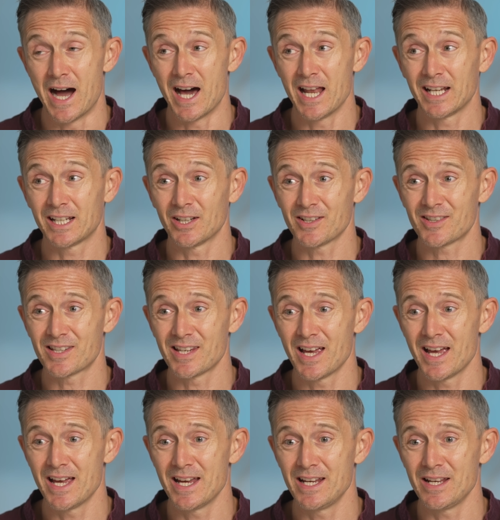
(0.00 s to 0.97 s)
And I gotta
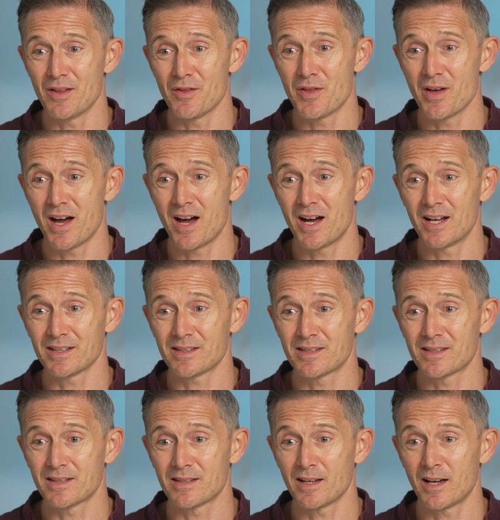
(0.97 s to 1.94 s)
say
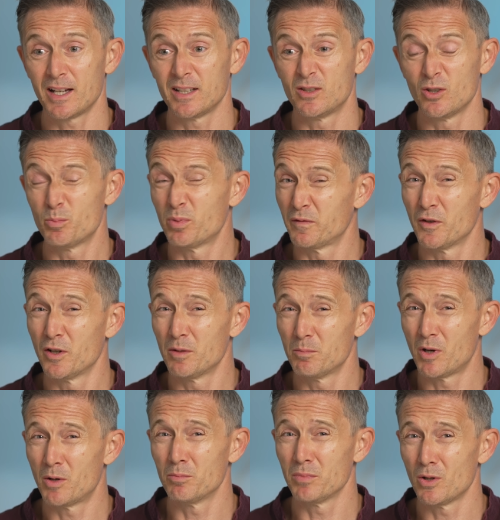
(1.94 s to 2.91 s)
that I do prefer
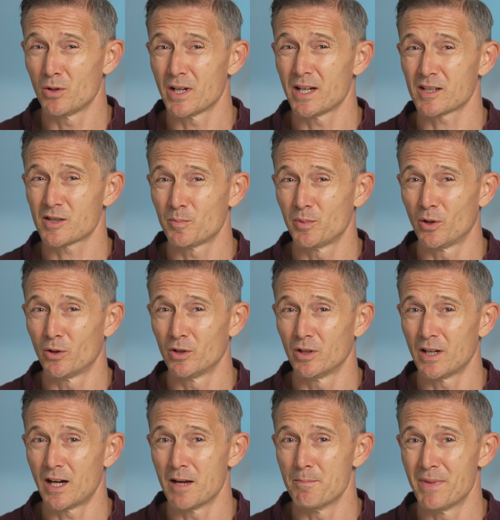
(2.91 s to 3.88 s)
Montblanc
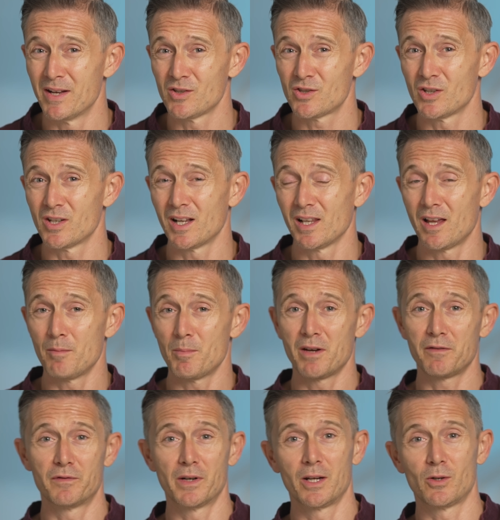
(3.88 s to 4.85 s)
Explorer. I mentioned I like
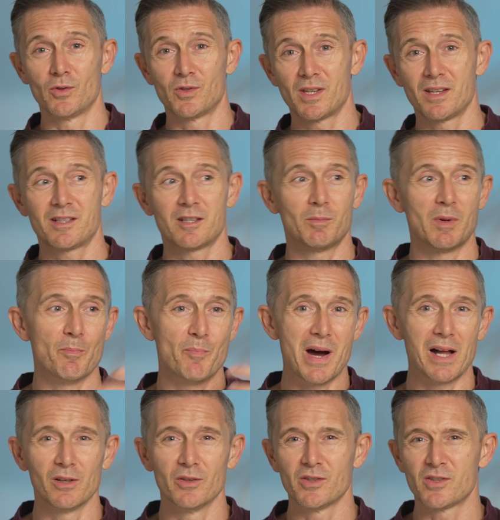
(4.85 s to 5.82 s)
my fragrances to be
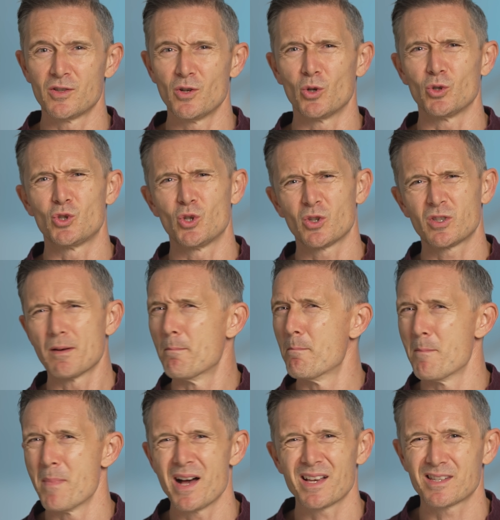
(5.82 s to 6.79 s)
balanced, not just a
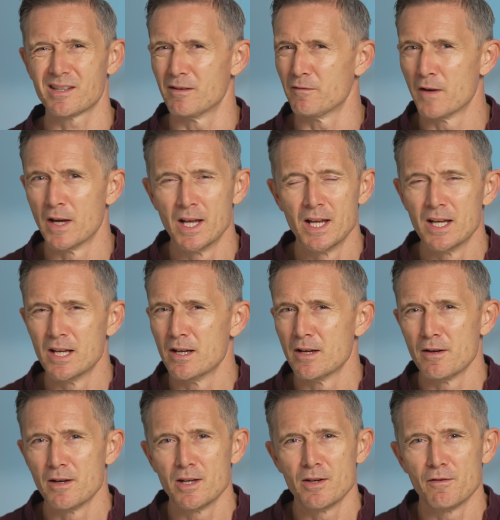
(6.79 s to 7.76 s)
massive
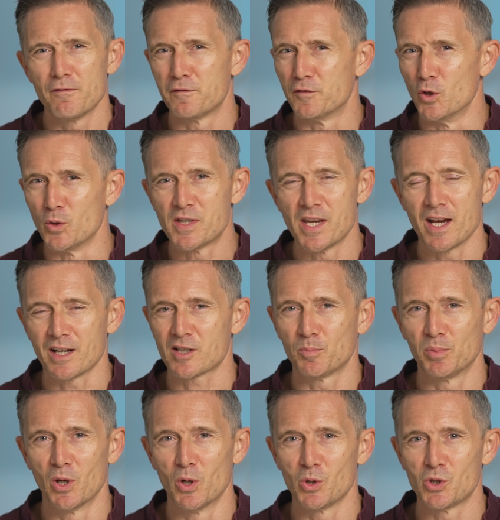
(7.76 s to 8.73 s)
fruity
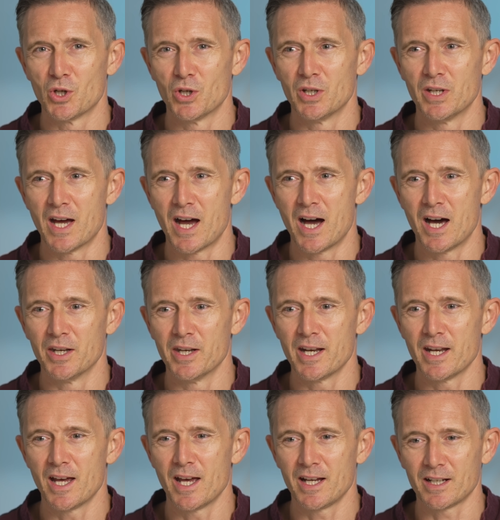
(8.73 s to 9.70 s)
explosion and
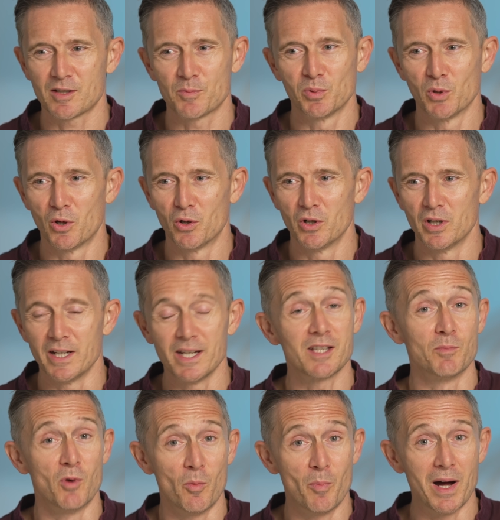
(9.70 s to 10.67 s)
Explorer
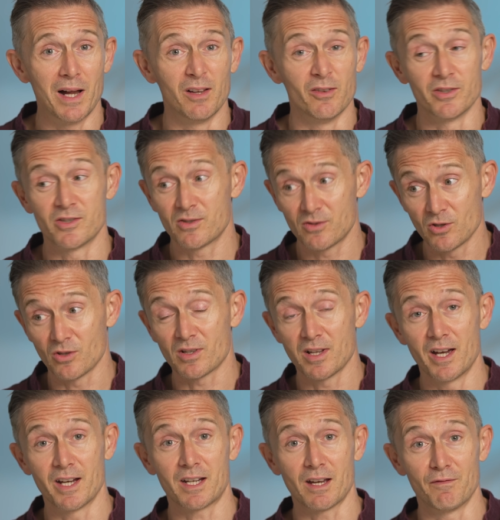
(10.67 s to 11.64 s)
is more balanced, just
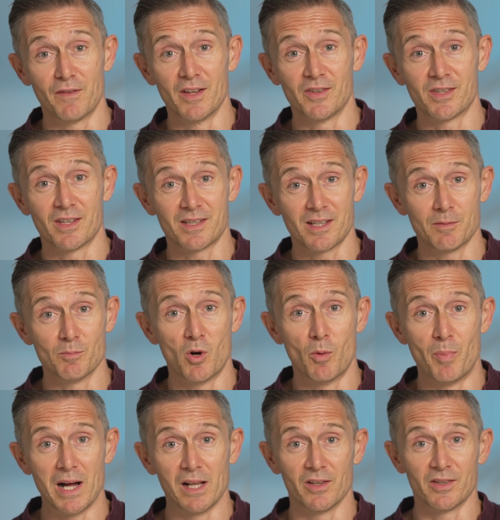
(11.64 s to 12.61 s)
like Aventus is more
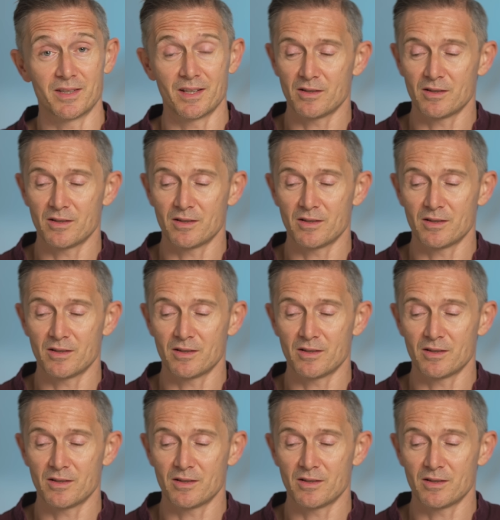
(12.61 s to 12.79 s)
balanced.